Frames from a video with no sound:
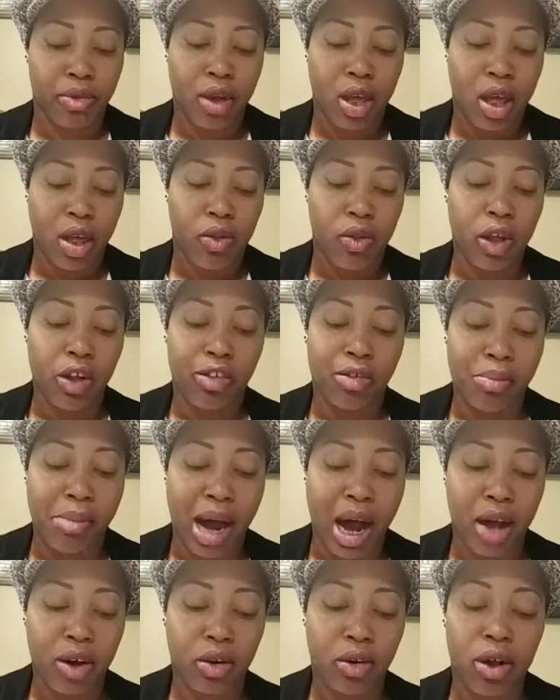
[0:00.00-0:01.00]
This
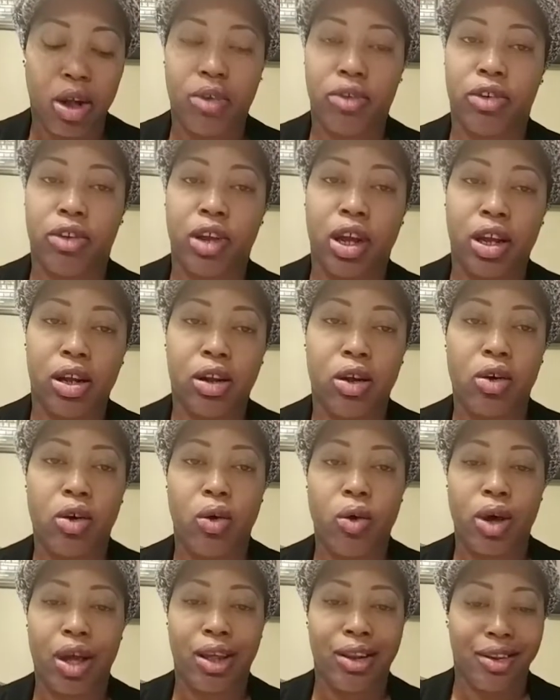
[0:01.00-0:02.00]
model of
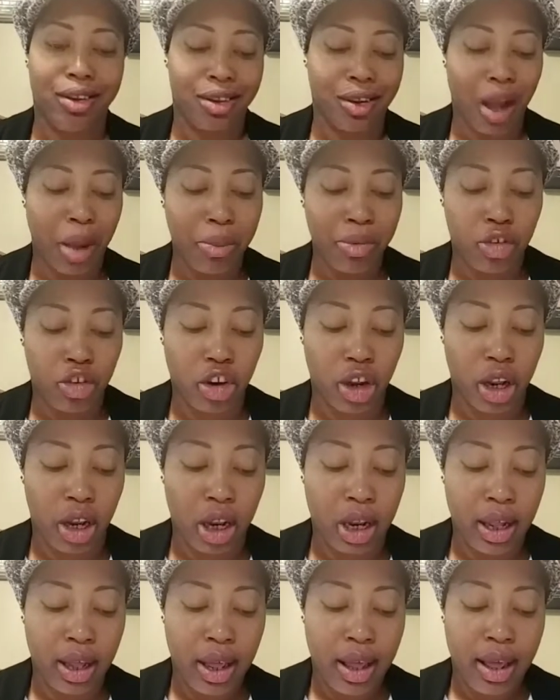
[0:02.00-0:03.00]
cyclical
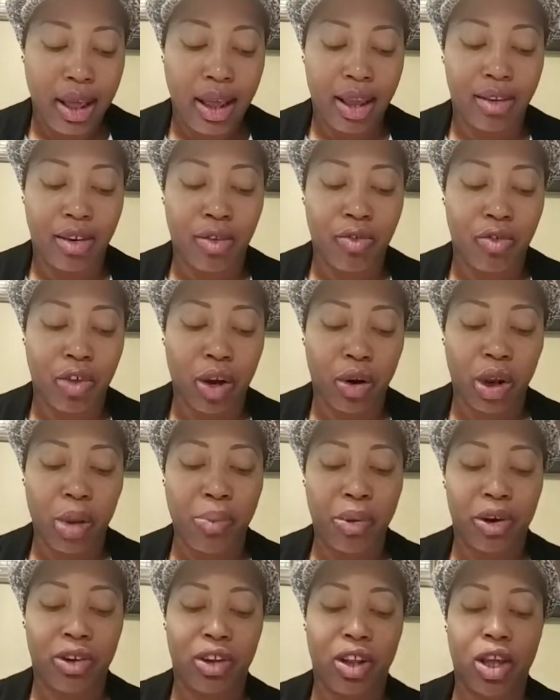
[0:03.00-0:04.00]
consumption is a very
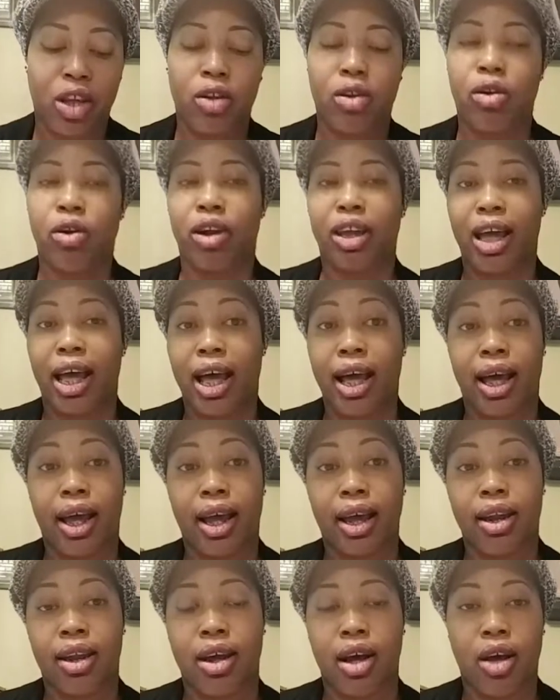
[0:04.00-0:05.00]
particular
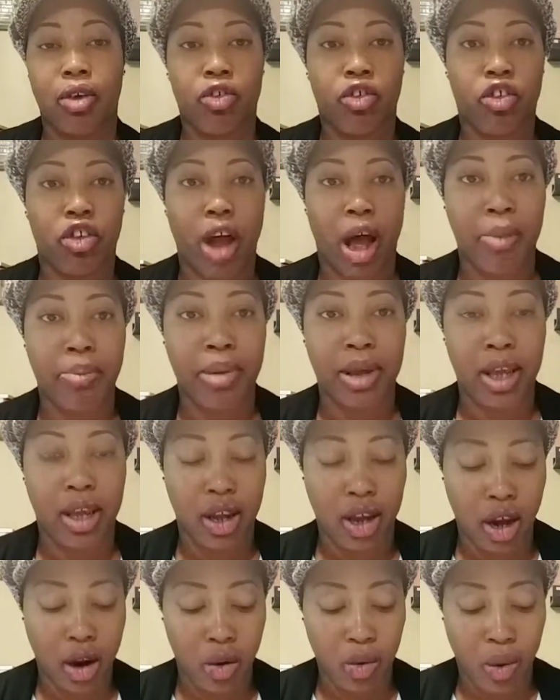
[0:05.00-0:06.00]
kind of
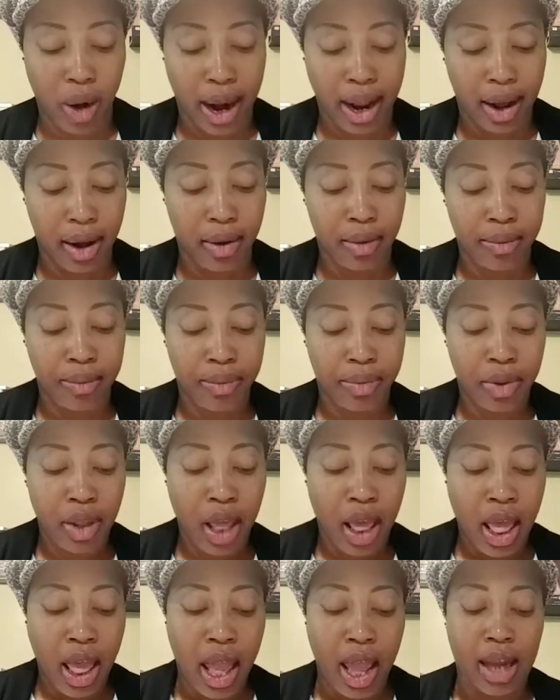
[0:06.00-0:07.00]
shopping around.
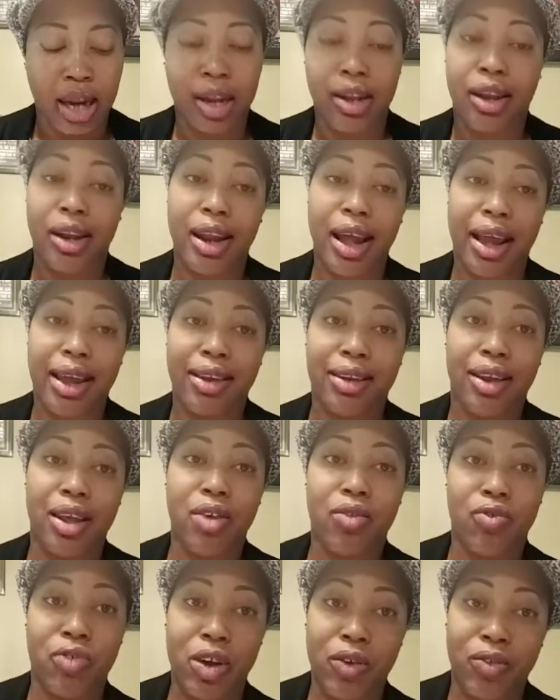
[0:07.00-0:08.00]
And in the
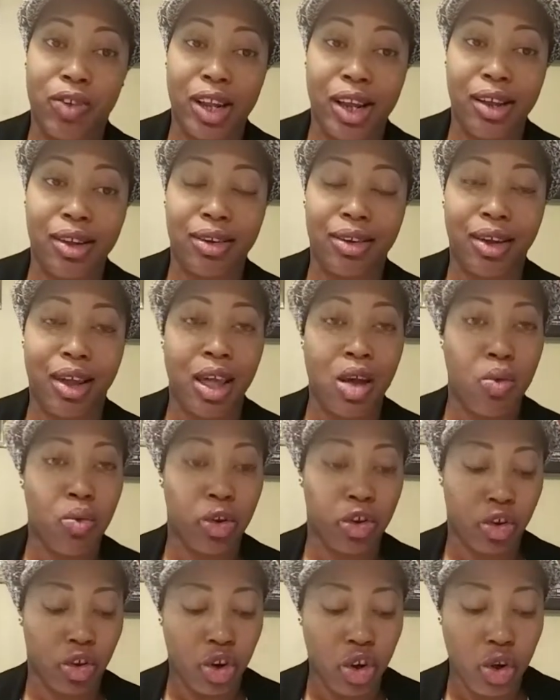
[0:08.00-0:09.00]
1950s, it
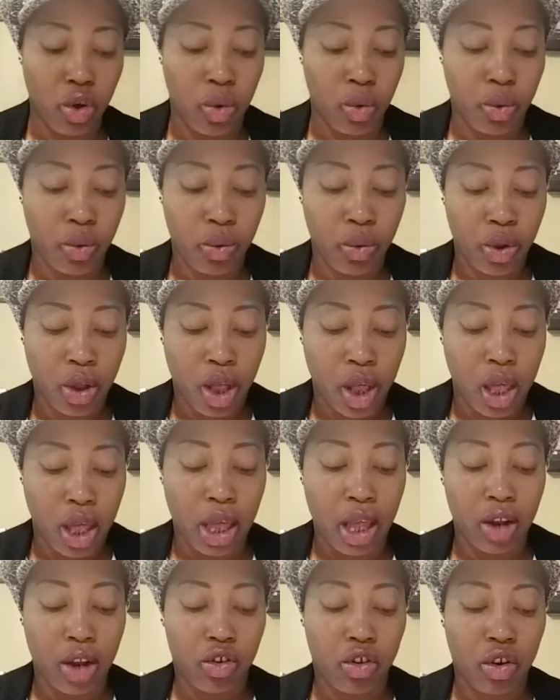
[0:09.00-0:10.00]
was new.
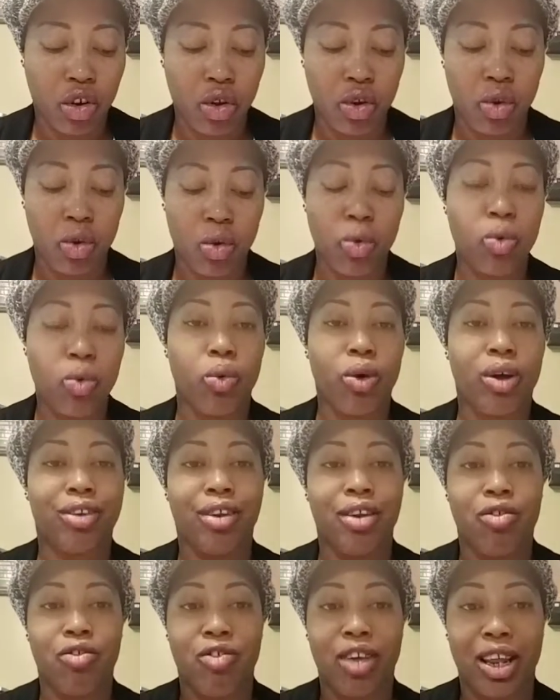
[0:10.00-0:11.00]
It too was
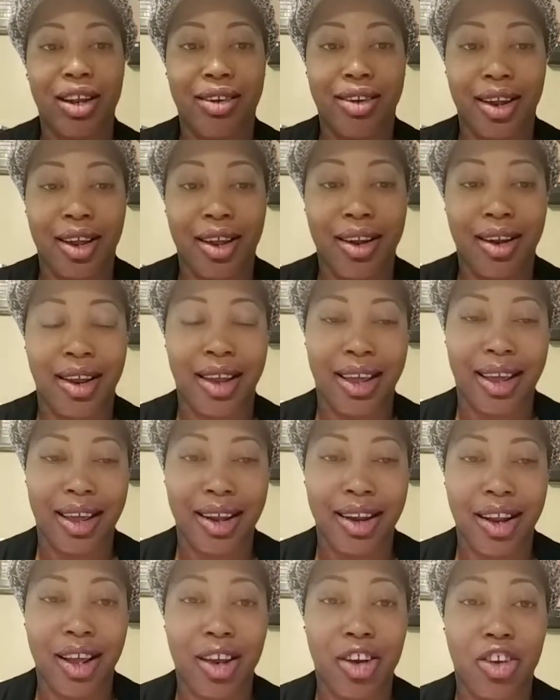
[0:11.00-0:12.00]
invented
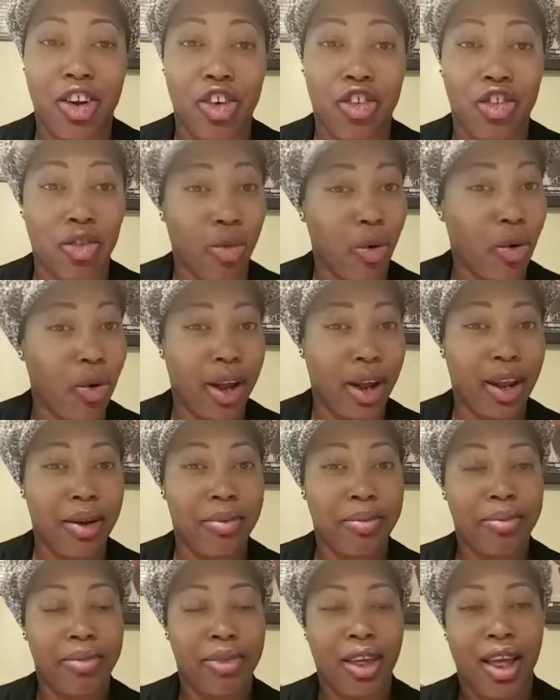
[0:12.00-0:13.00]
in Detroit.
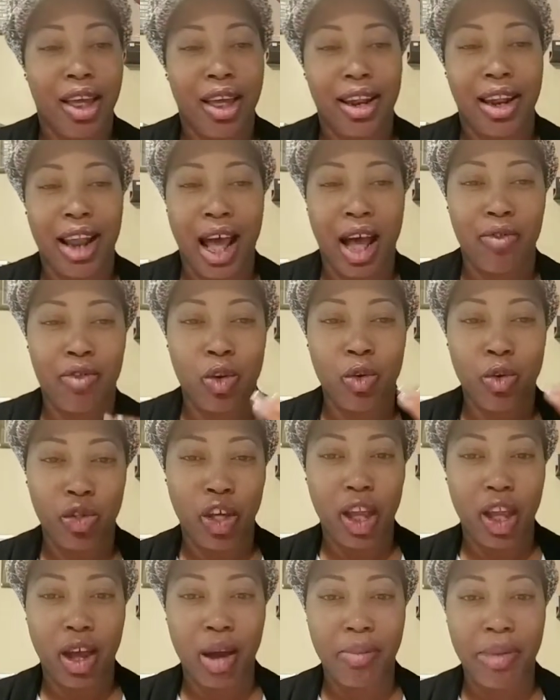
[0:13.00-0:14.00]
Now, if you
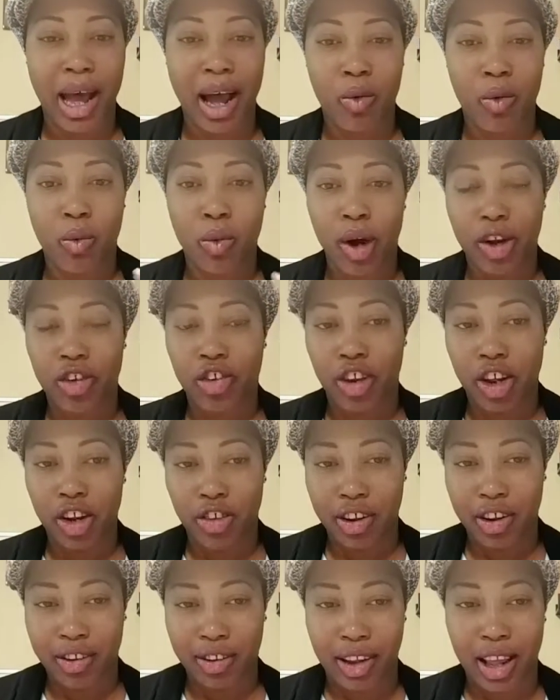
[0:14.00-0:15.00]
think about what she
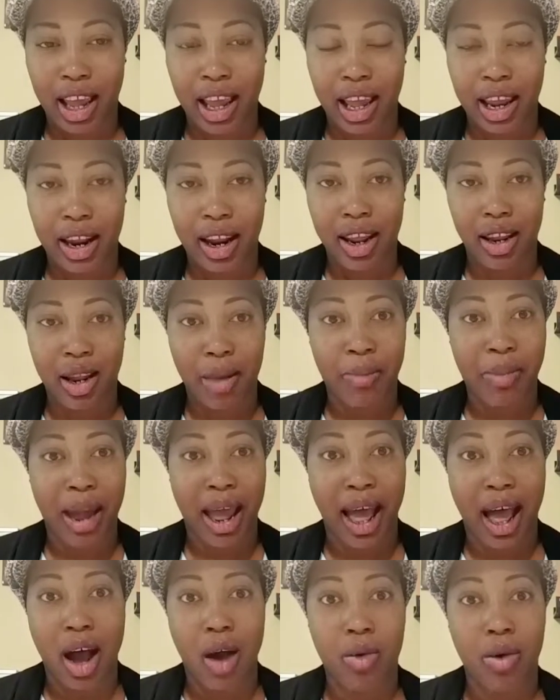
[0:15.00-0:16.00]
just said and the
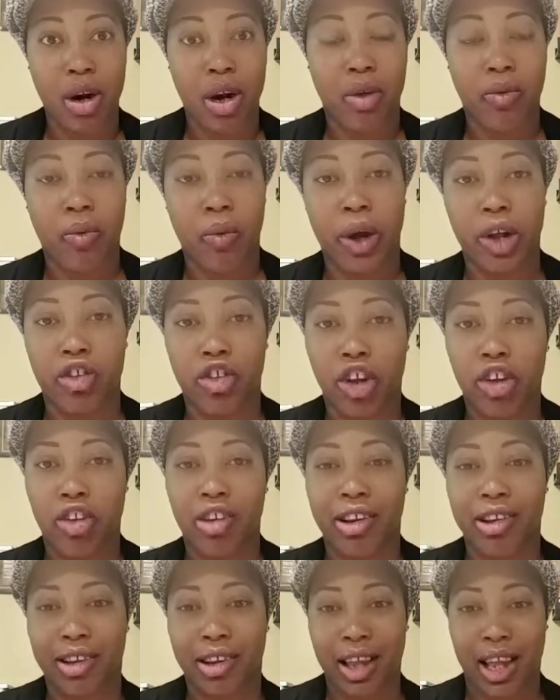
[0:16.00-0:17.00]
power of what she
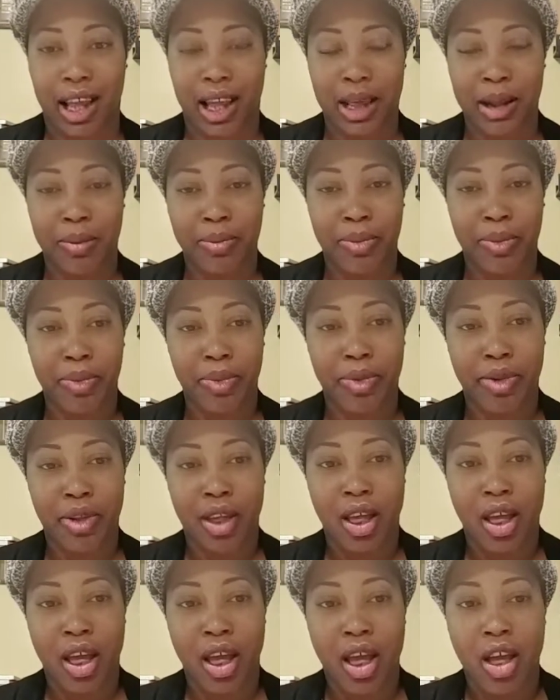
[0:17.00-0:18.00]
just said,
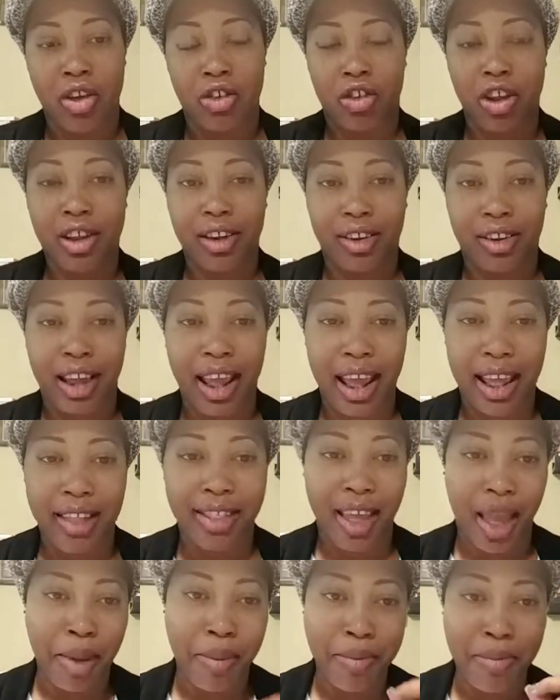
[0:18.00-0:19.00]
she said
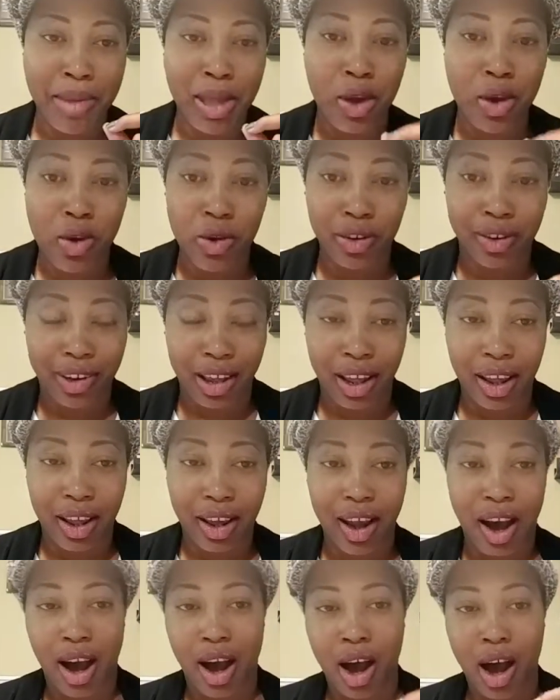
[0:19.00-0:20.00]
that
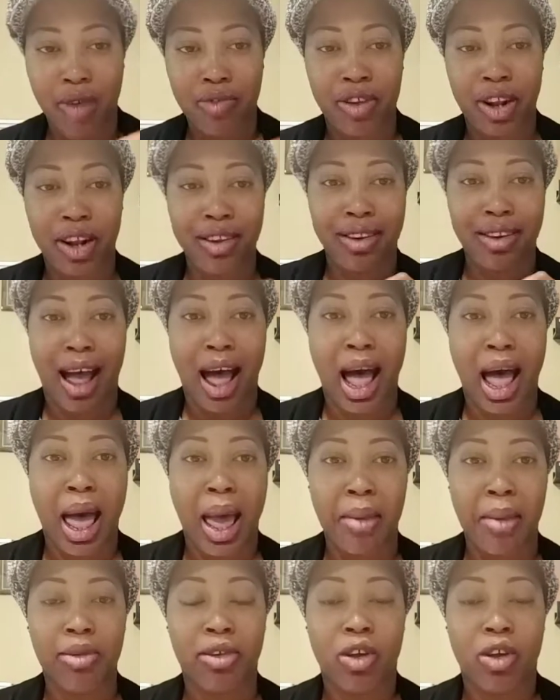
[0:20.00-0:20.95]
music oftentimes